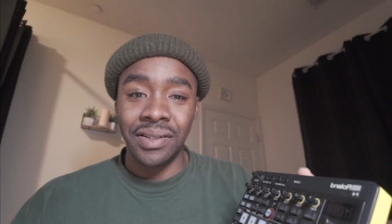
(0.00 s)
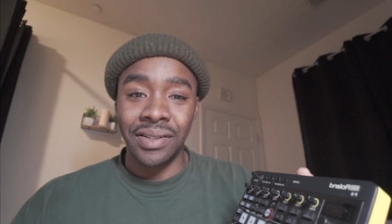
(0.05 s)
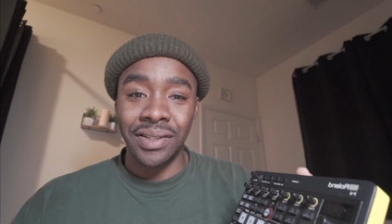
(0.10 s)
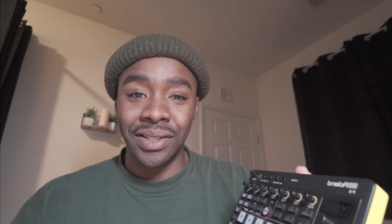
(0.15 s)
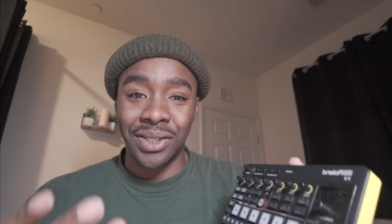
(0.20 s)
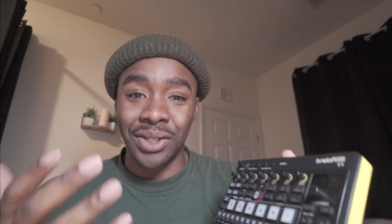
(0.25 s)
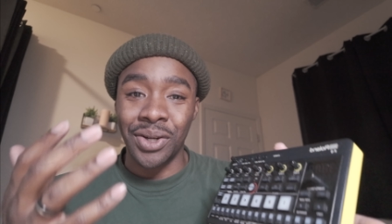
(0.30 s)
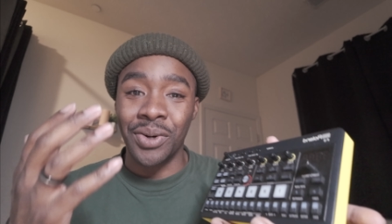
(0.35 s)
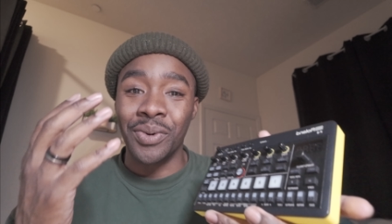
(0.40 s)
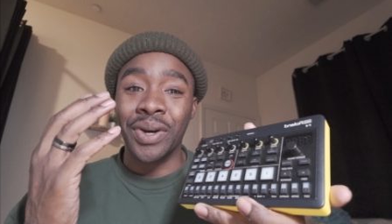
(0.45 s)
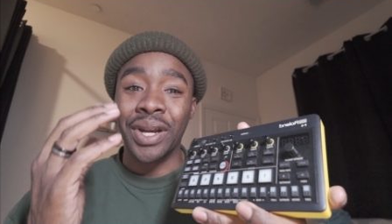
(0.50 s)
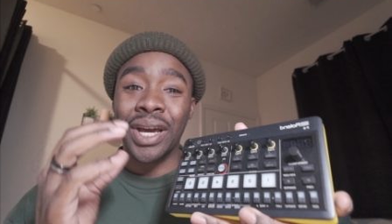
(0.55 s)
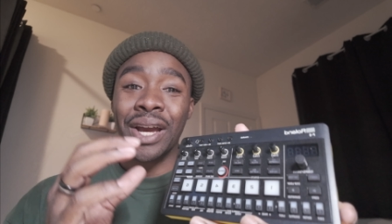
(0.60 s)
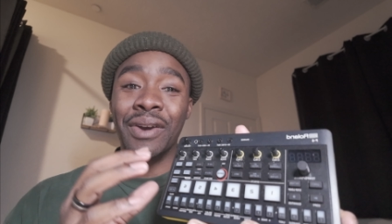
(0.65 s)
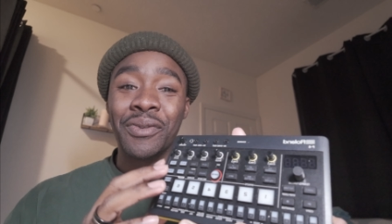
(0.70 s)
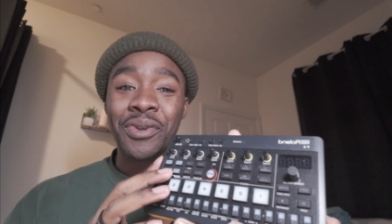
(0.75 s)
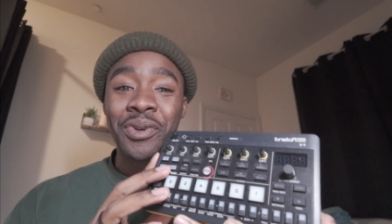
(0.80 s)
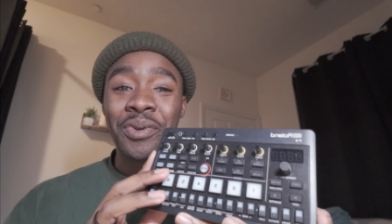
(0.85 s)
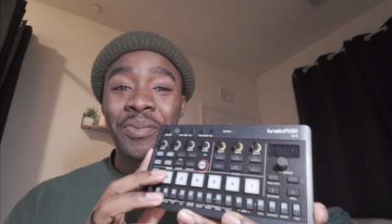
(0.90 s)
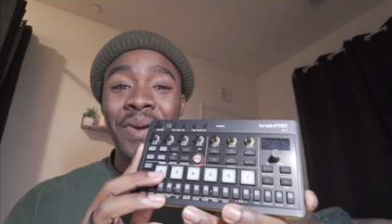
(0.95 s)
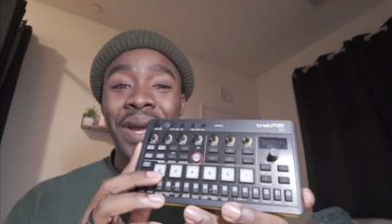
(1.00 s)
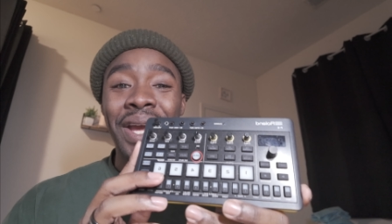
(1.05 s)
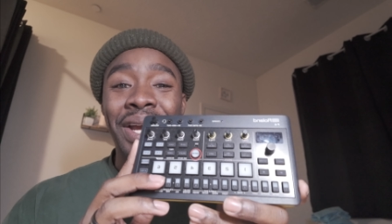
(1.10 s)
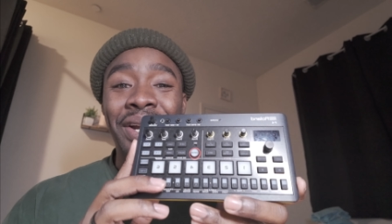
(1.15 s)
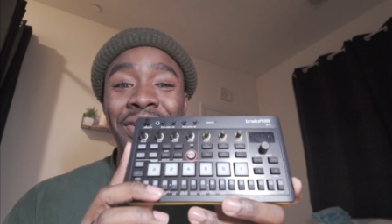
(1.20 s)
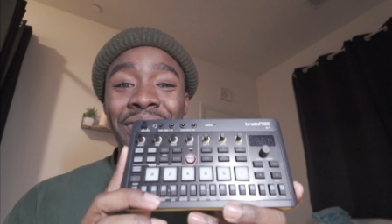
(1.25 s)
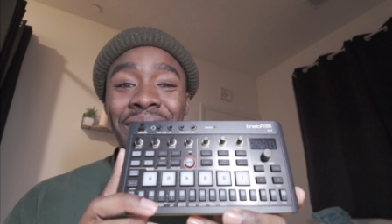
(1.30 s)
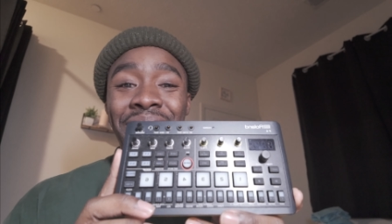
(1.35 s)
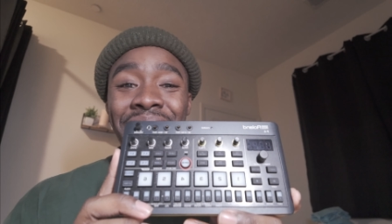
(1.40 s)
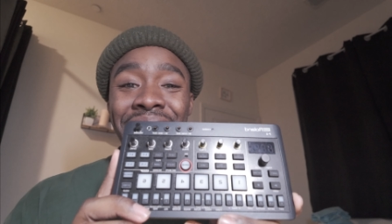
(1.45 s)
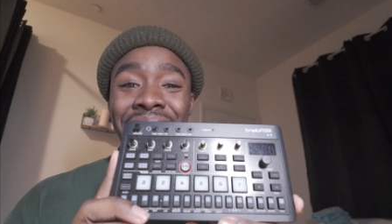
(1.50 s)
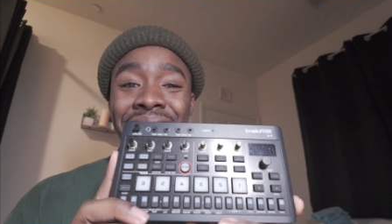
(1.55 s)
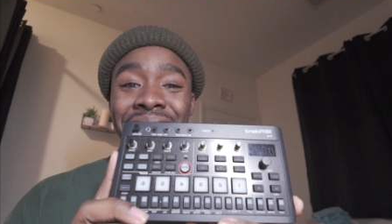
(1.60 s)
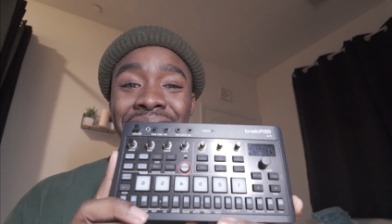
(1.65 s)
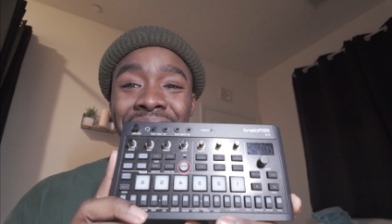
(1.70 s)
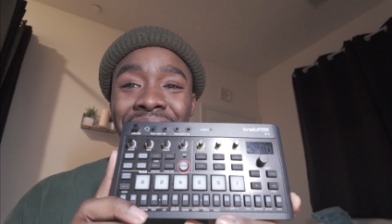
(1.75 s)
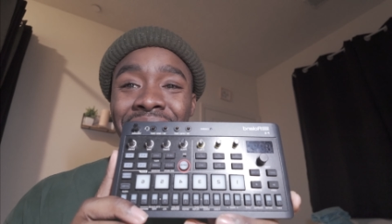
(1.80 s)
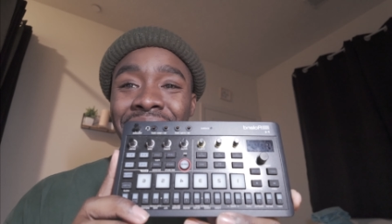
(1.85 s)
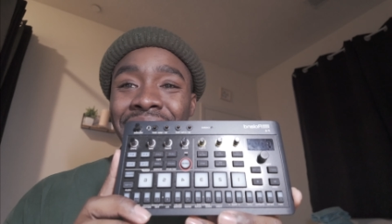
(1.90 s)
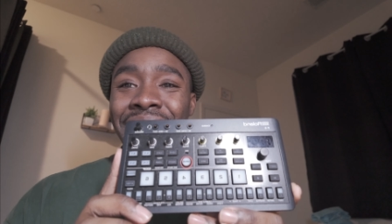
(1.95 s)
So whatever you make on this,
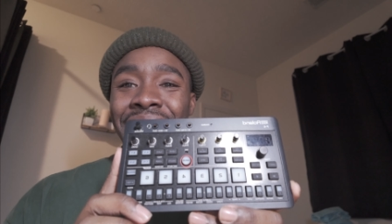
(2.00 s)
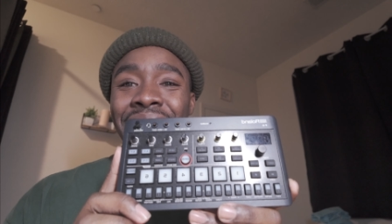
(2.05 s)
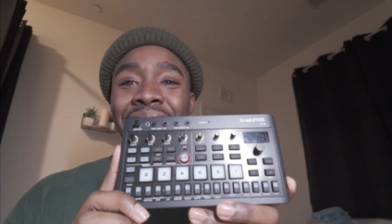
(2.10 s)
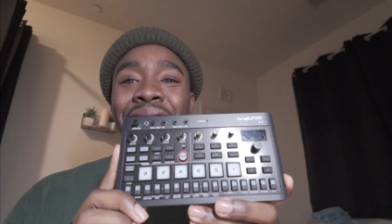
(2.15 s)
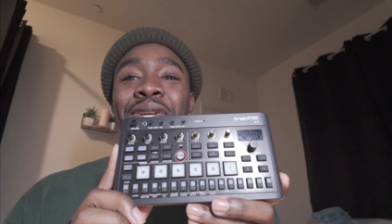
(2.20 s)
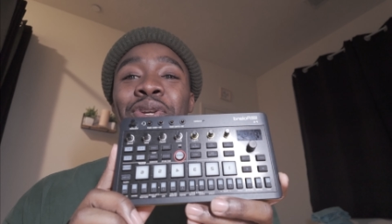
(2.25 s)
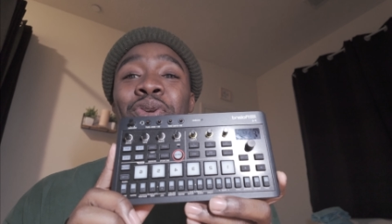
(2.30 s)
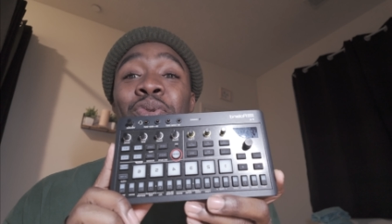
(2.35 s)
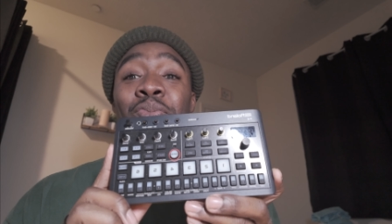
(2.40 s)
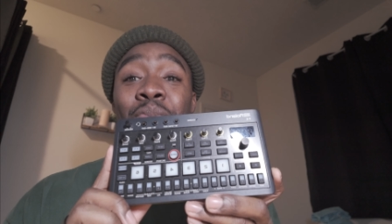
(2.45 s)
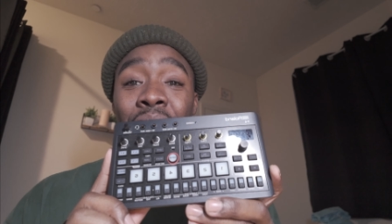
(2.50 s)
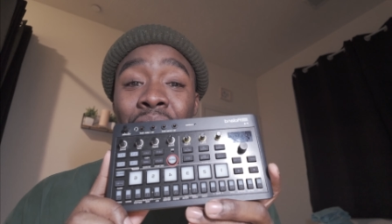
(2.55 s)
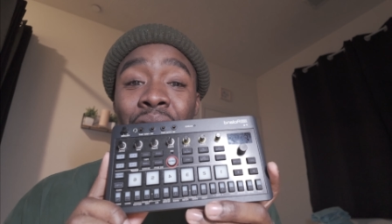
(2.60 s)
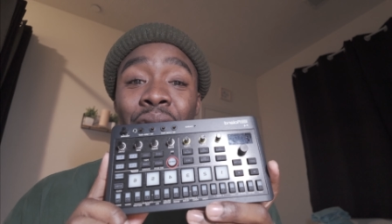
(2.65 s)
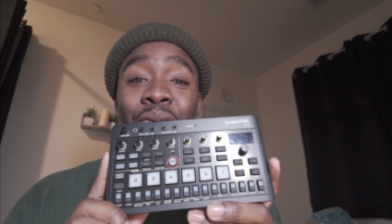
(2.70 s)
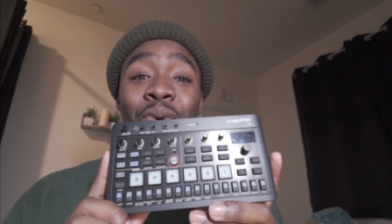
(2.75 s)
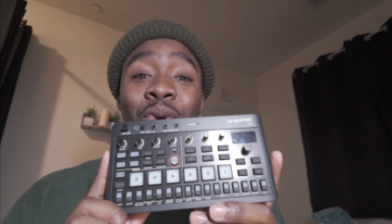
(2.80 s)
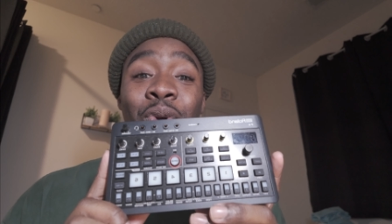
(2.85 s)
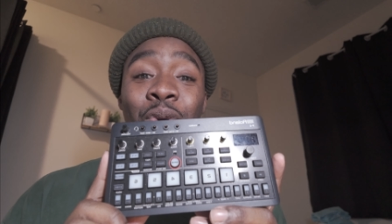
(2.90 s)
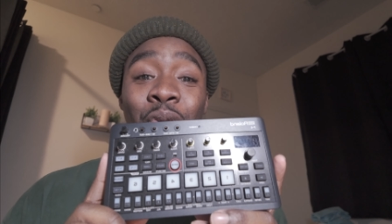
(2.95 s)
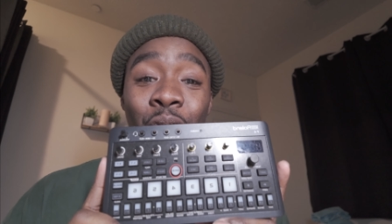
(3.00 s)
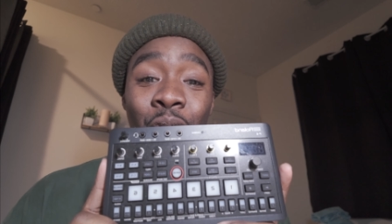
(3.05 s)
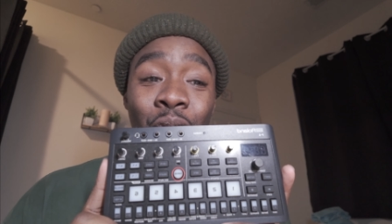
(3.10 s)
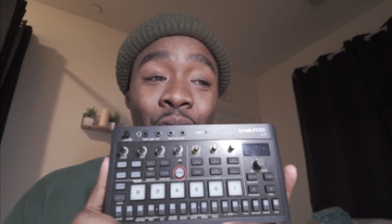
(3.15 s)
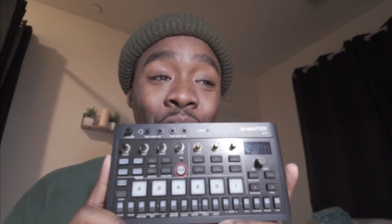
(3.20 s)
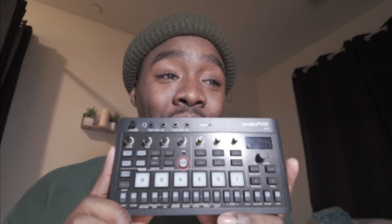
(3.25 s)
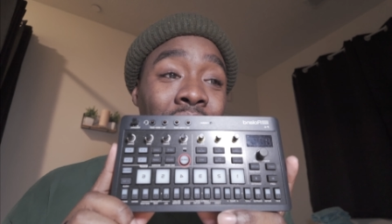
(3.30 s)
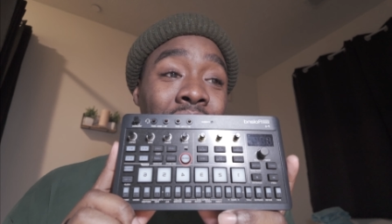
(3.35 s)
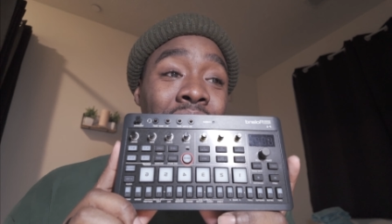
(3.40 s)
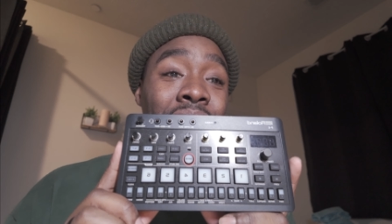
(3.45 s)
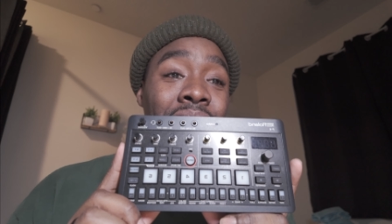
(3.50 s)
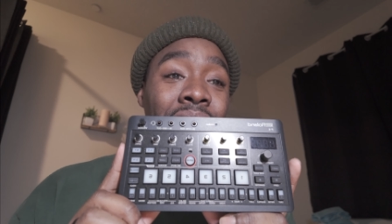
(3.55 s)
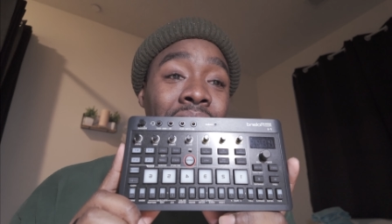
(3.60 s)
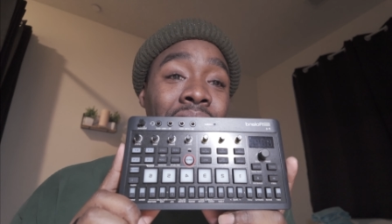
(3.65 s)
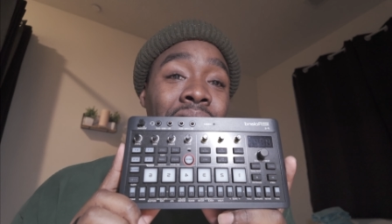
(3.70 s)
you better record it